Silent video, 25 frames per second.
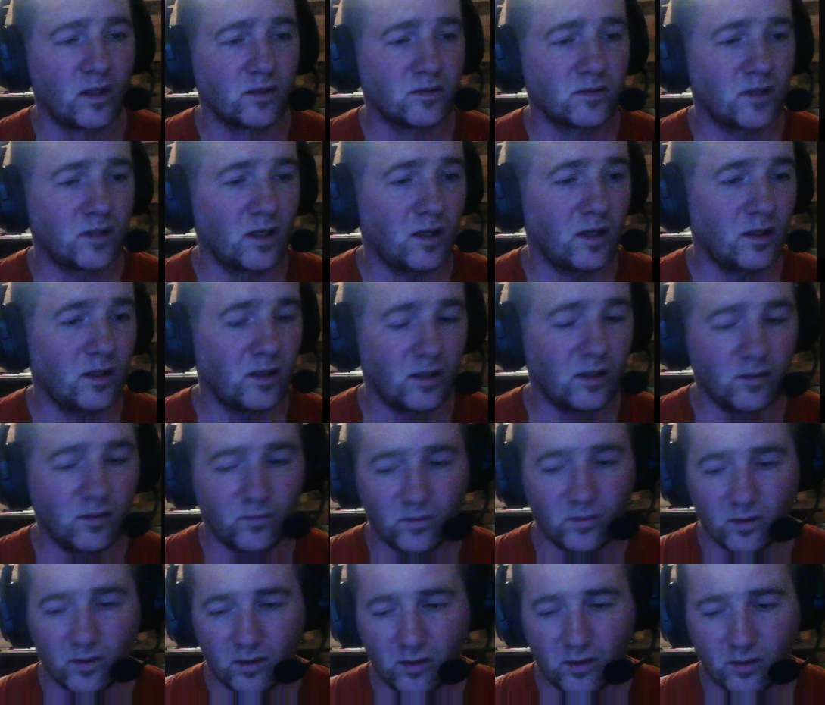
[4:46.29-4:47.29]
10 a.m.
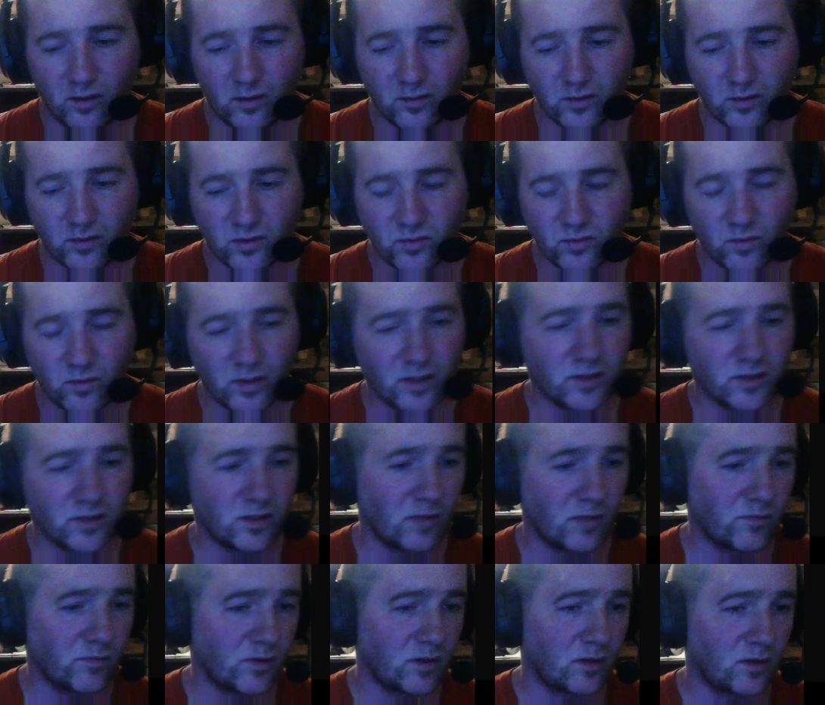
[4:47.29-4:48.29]
on the
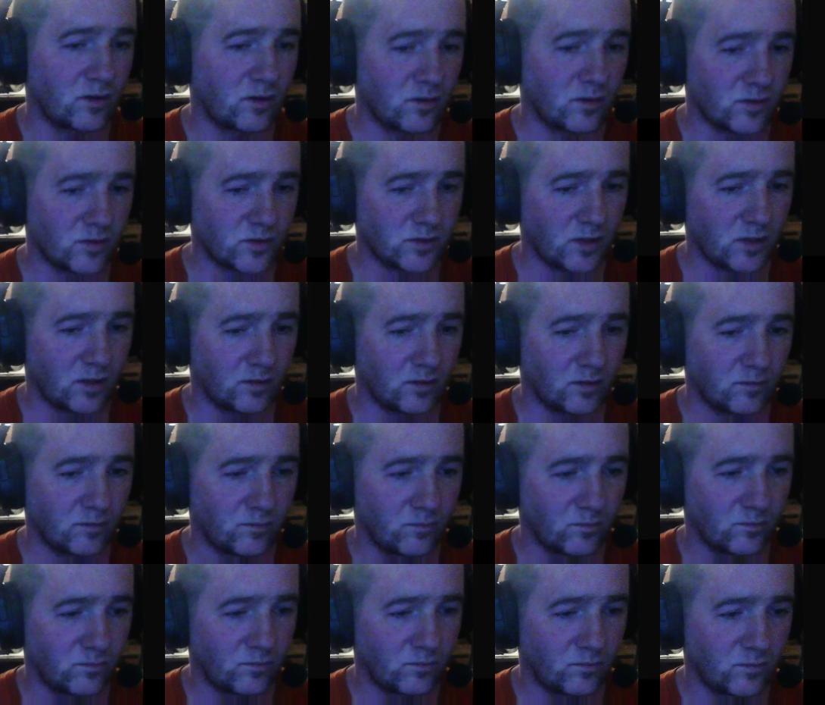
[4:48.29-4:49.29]
27th, Thursday.
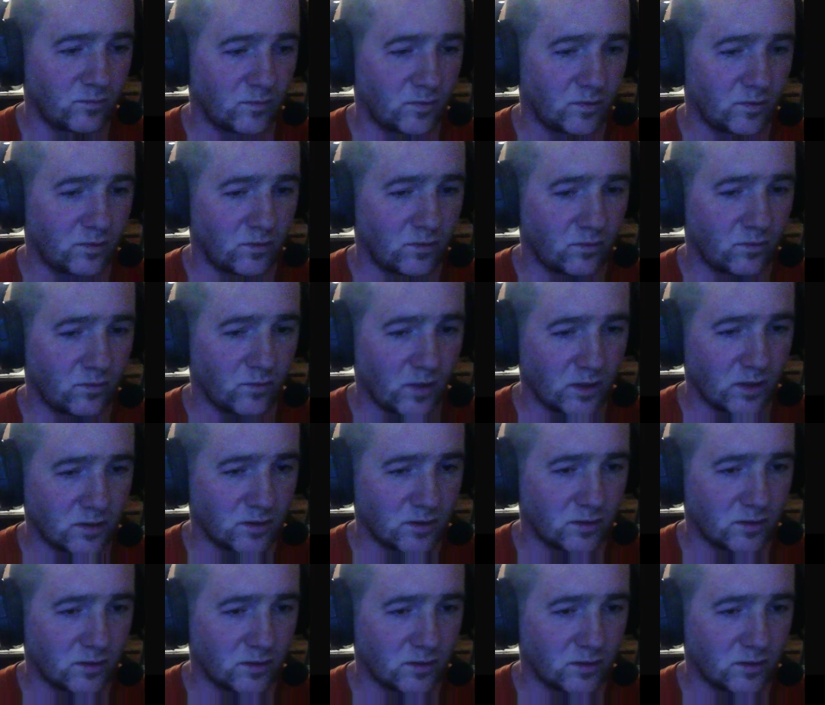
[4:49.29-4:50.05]
Great.